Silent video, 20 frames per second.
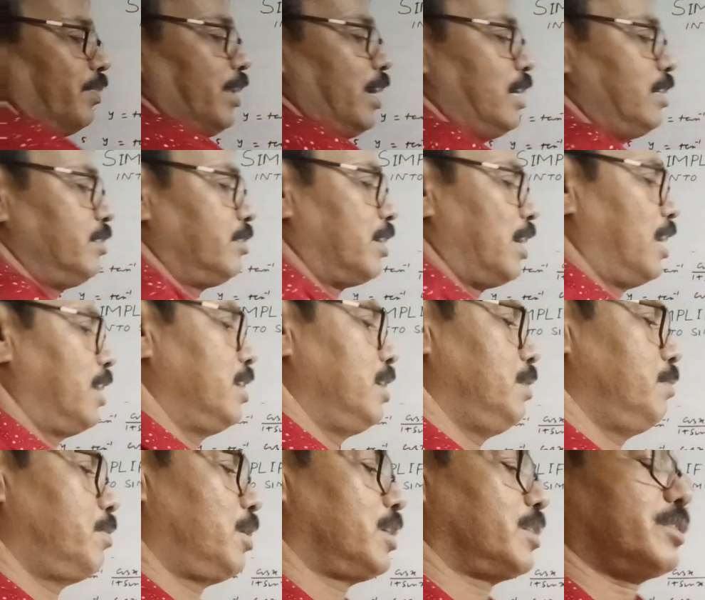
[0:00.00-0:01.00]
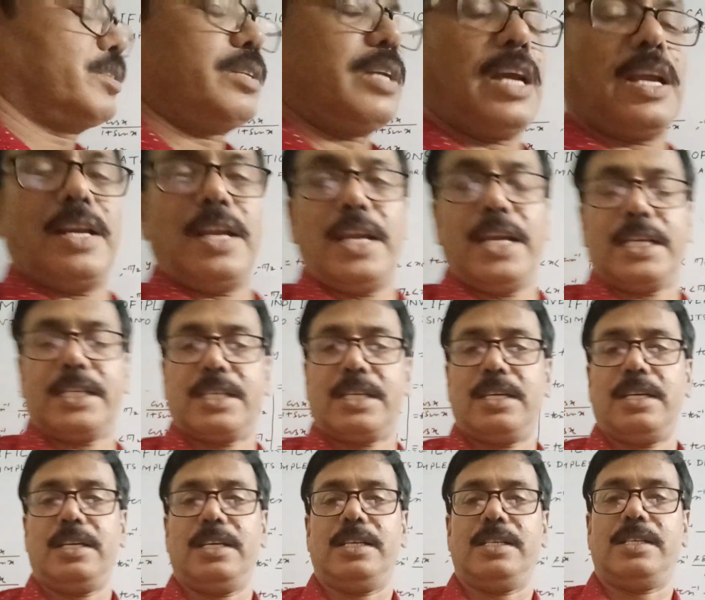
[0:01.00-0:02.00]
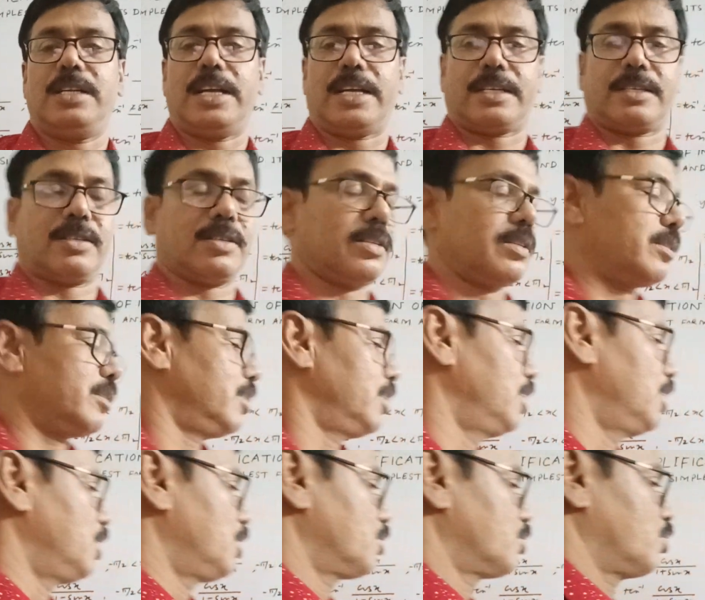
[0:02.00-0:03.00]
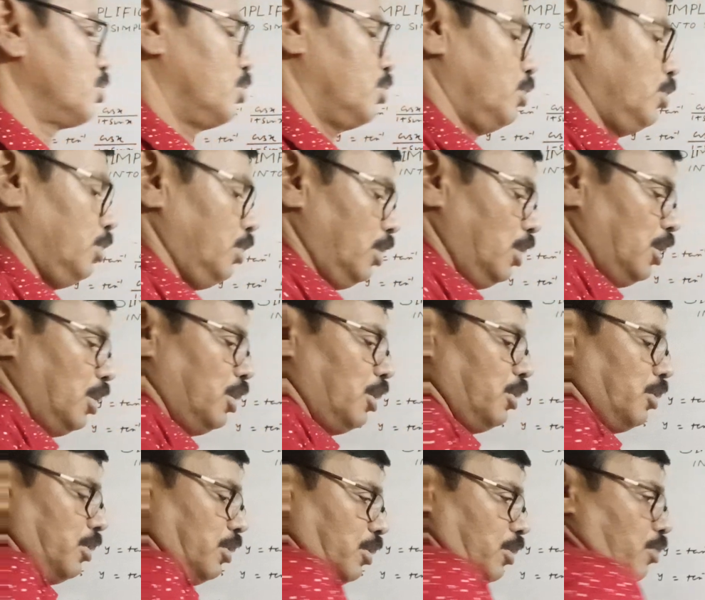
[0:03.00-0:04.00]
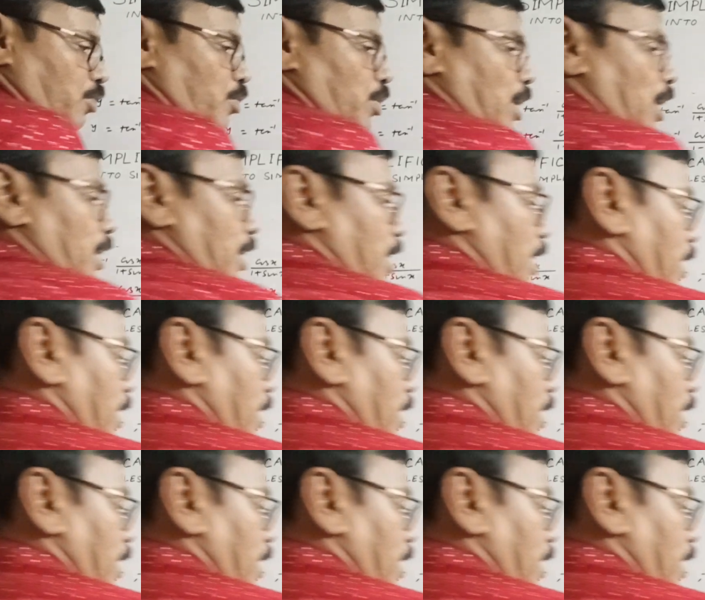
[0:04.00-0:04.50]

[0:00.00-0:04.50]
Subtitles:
then tan inverse tan x is x. So, we are